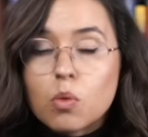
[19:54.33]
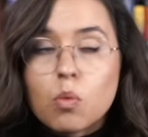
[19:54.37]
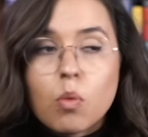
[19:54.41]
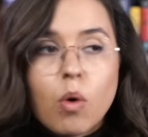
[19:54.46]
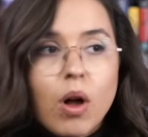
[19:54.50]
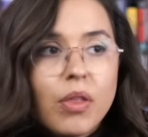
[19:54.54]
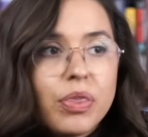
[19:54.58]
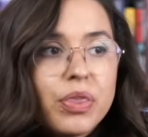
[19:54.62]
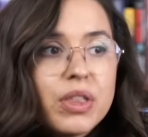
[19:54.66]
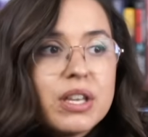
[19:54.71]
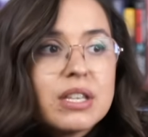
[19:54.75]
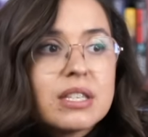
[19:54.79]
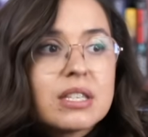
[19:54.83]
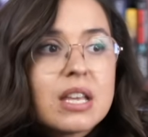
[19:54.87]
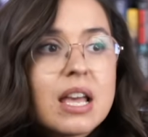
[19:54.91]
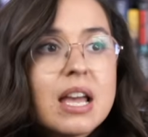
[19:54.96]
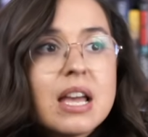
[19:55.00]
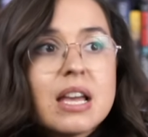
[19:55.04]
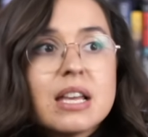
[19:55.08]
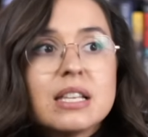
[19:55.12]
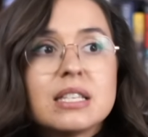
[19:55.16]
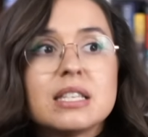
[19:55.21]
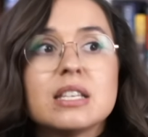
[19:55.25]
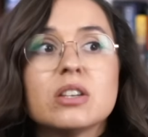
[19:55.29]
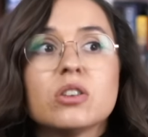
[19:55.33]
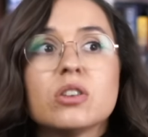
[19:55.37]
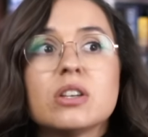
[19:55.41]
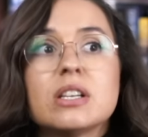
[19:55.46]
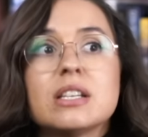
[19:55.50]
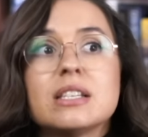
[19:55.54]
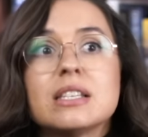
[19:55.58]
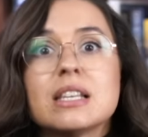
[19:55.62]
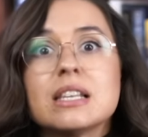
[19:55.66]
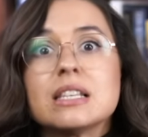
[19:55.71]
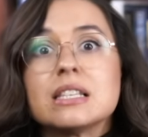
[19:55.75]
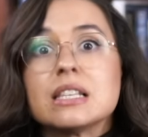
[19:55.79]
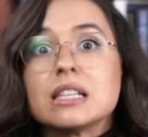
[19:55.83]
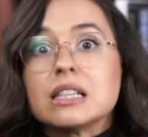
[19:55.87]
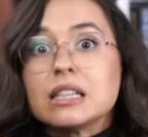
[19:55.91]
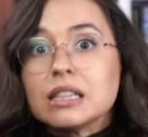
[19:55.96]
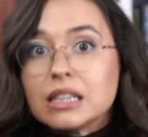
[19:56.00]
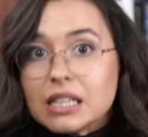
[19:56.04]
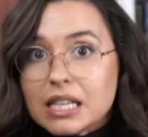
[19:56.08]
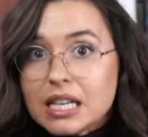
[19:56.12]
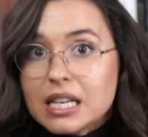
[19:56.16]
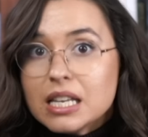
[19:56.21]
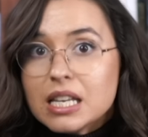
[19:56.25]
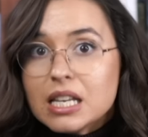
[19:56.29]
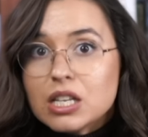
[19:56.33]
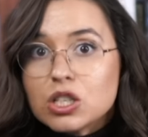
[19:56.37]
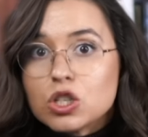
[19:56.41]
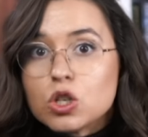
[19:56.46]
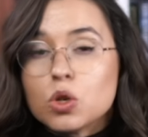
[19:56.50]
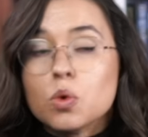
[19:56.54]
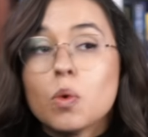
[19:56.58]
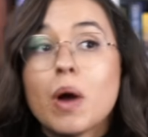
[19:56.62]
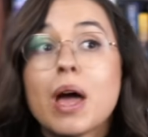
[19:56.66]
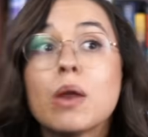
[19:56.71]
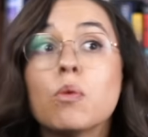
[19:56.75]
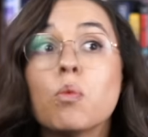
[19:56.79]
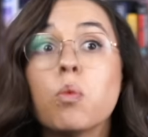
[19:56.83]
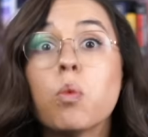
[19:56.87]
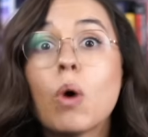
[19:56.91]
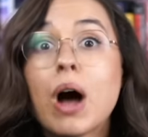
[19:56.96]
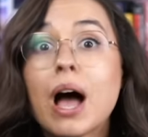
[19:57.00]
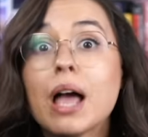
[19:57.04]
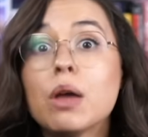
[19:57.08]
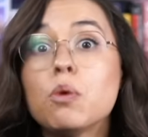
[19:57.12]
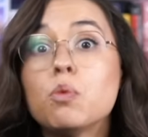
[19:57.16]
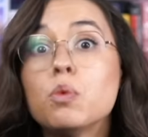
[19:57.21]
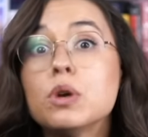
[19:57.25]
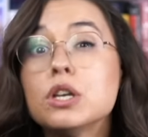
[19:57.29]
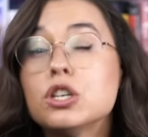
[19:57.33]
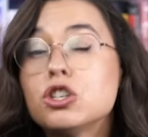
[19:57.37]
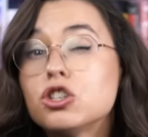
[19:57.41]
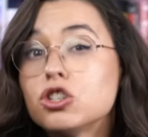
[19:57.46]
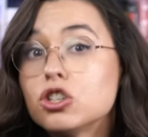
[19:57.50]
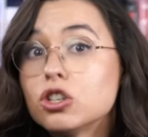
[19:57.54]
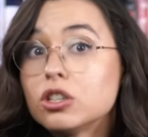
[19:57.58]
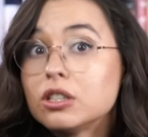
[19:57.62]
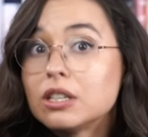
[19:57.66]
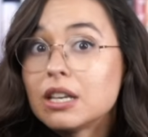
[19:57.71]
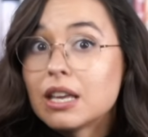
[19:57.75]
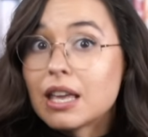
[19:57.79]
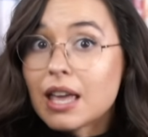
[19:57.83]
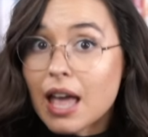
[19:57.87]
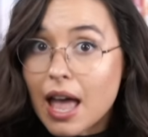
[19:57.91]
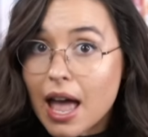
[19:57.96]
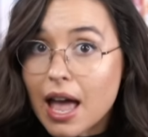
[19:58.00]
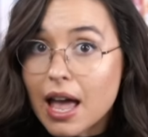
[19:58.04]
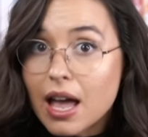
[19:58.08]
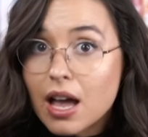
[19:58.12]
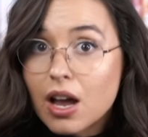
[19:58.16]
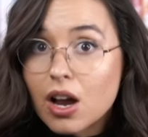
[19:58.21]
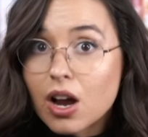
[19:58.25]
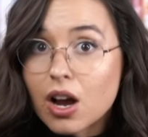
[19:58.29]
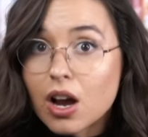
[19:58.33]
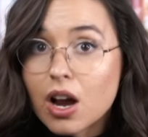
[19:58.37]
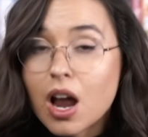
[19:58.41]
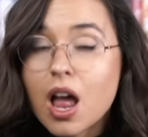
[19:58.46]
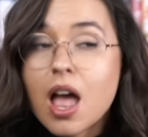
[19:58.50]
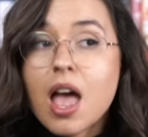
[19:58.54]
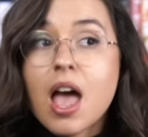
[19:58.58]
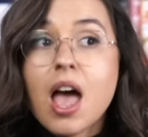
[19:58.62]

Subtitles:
what this series is leading to, and why we should care.